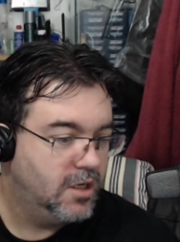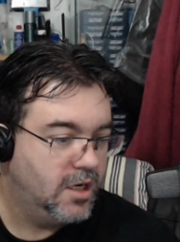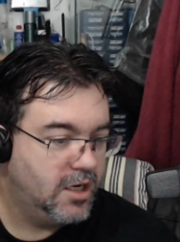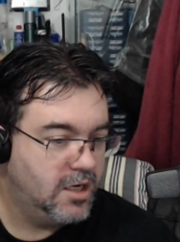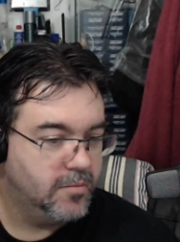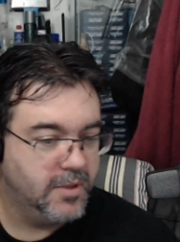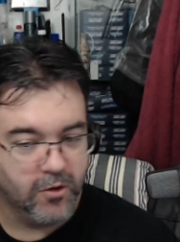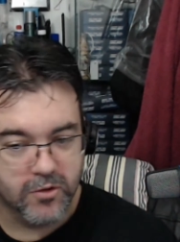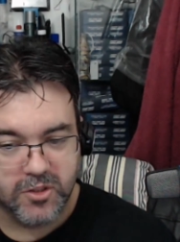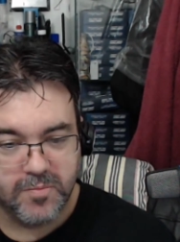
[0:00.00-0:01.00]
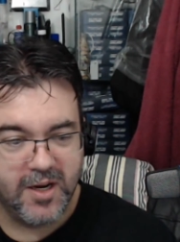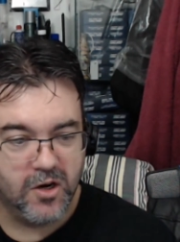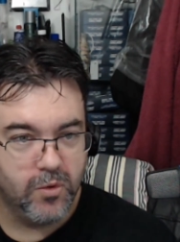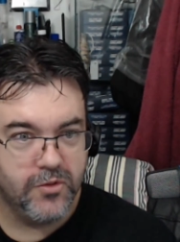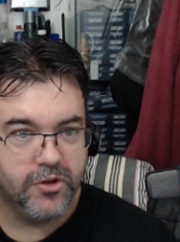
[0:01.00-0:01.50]
In order to pair
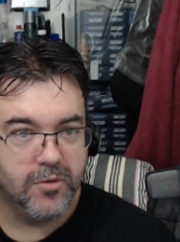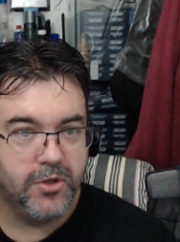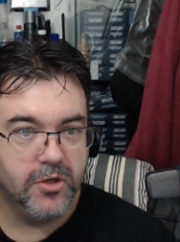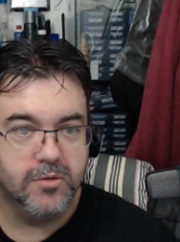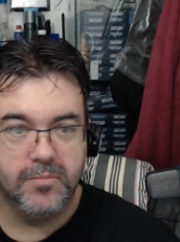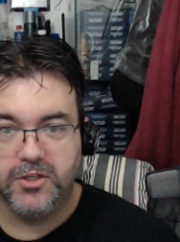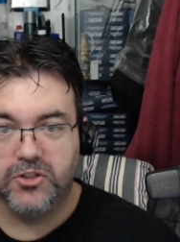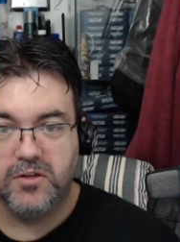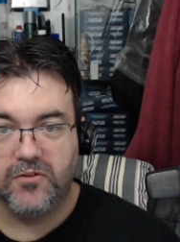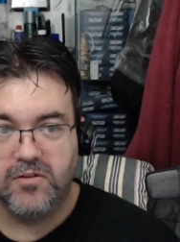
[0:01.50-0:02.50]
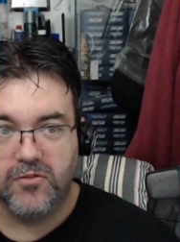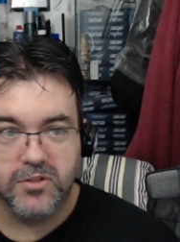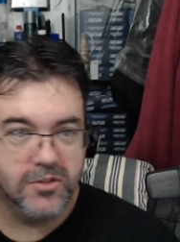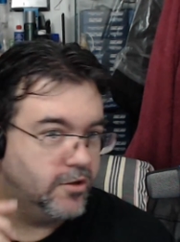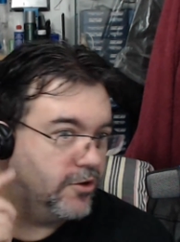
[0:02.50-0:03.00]
it with your computer, make sure you've got everything
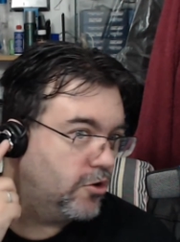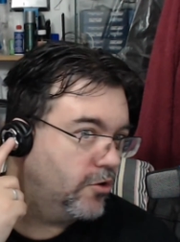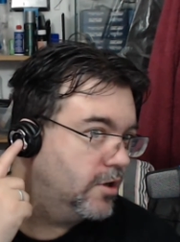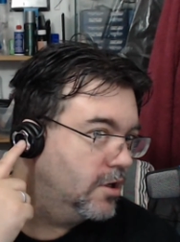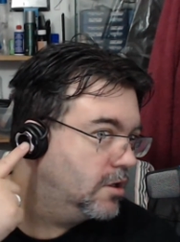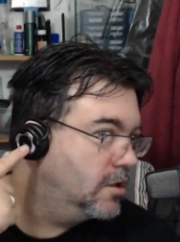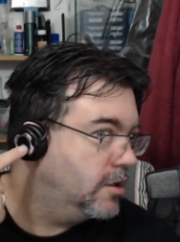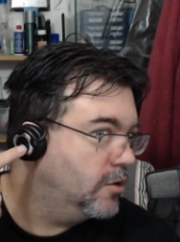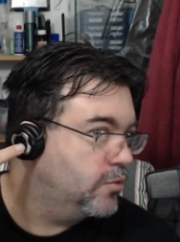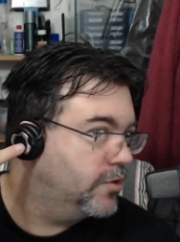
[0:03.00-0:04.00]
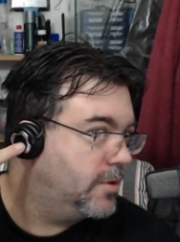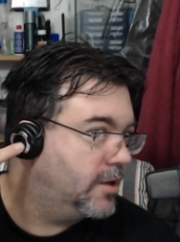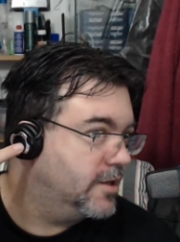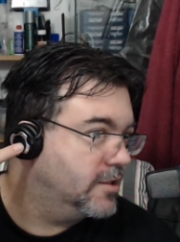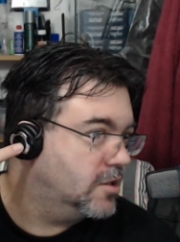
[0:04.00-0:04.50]
turned on and hold the
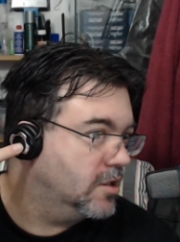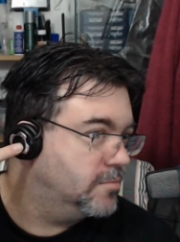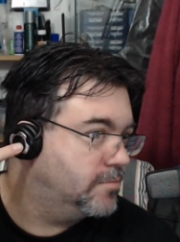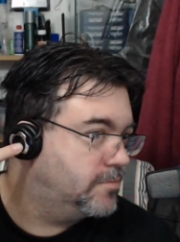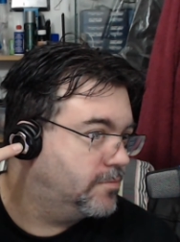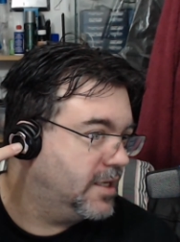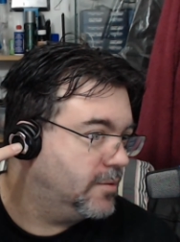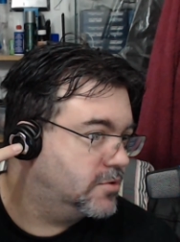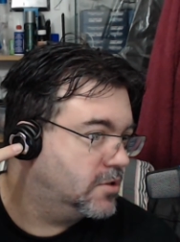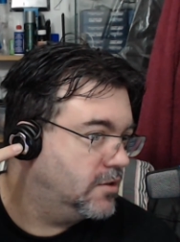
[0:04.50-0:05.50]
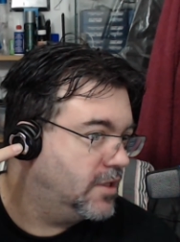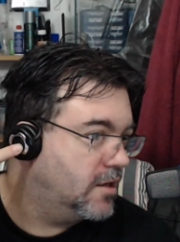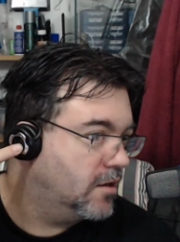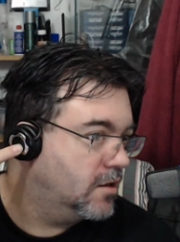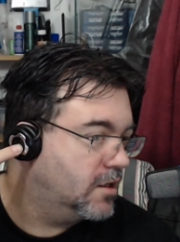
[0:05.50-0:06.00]
button in until it beeps, and
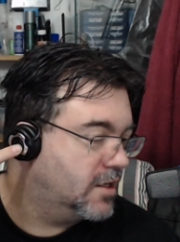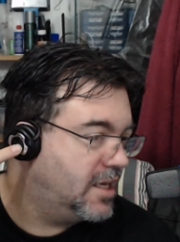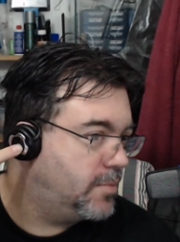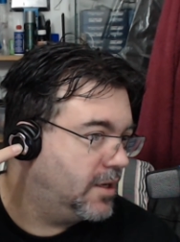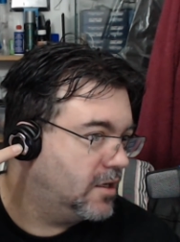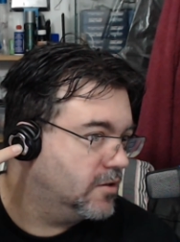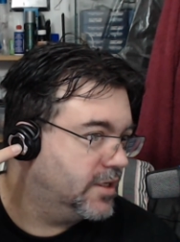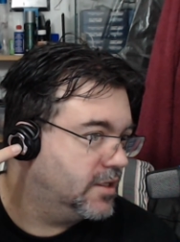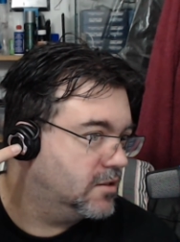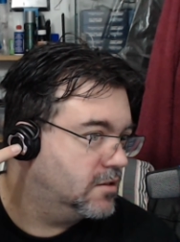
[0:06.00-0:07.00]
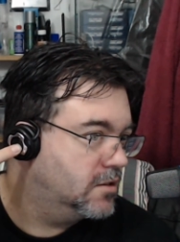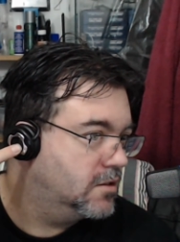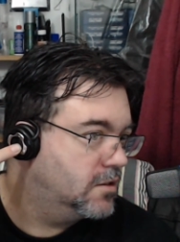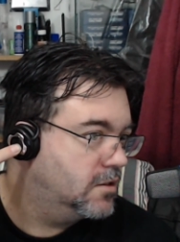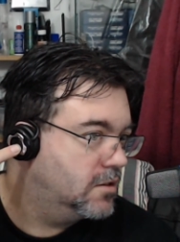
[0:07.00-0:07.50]
then keep it held in
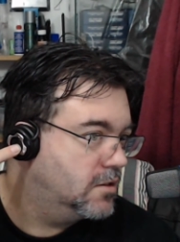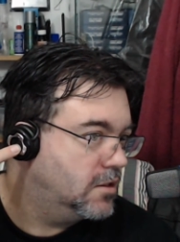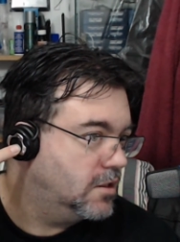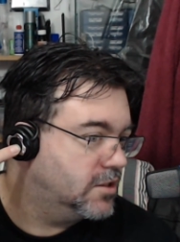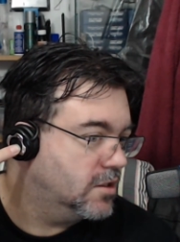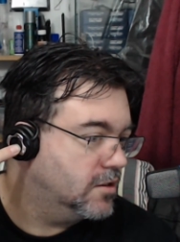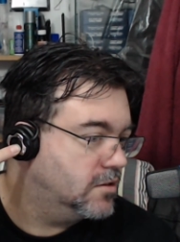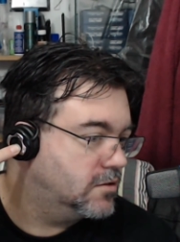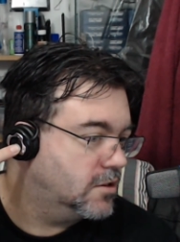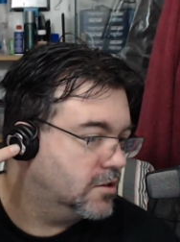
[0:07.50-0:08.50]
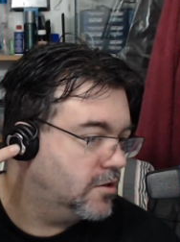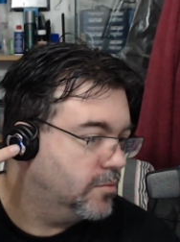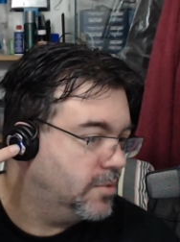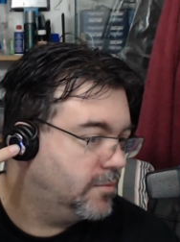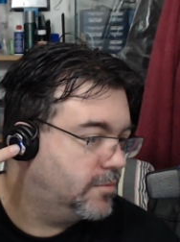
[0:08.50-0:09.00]
until it does another
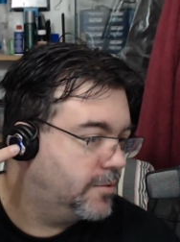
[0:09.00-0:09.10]
beep.